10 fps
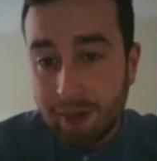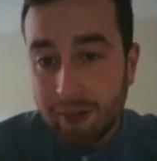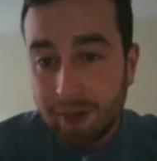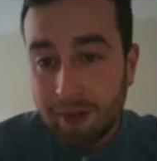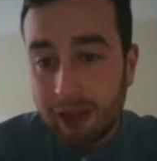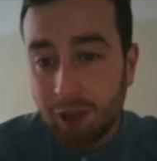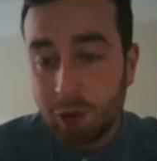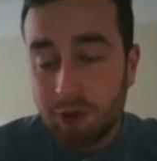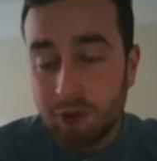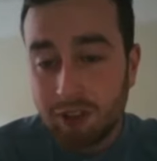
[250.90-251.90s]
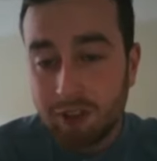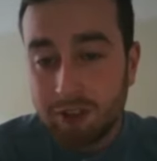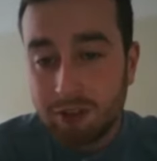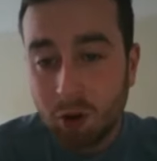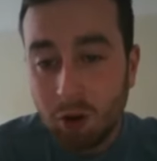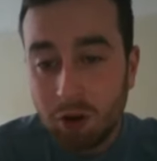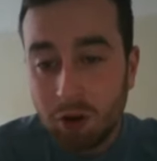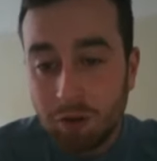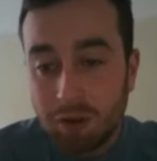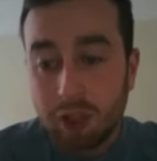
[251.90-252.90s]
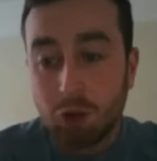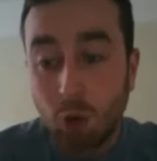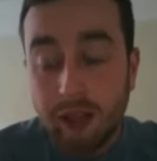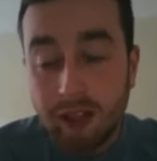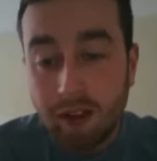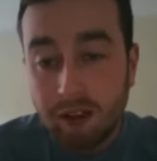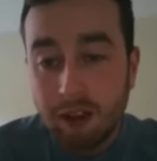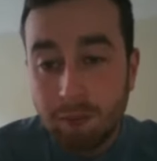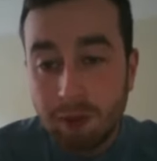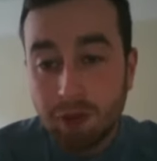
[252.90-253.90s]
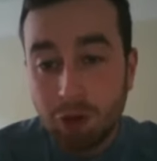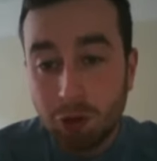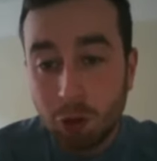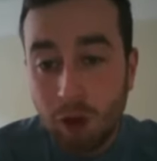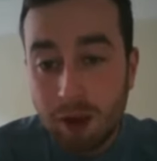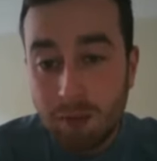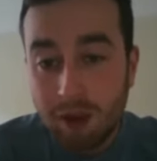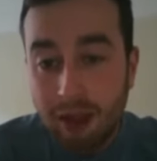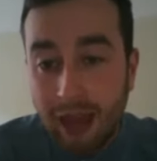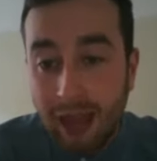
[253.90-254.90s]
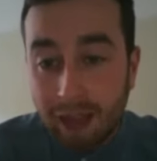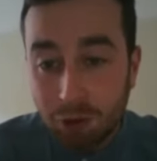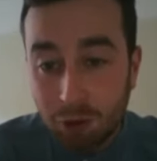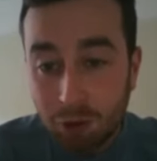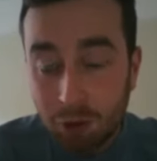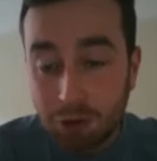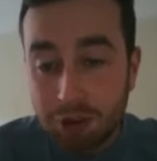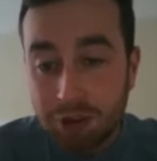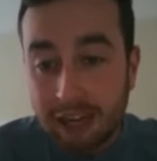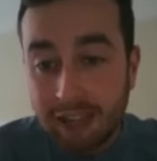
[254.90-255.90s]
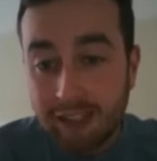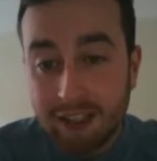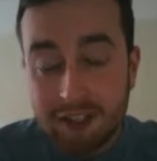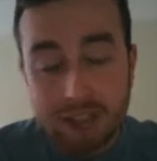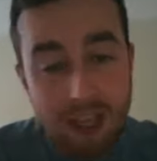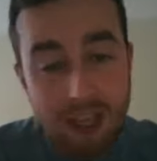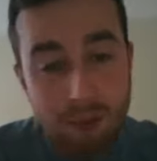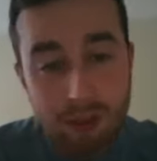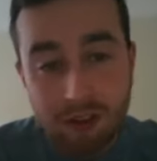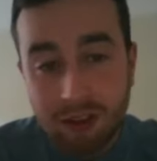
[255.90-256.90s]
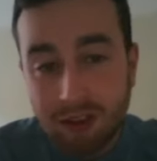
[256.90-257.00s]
accusing us of cajoling Mr. Shoaib into retracting his statement.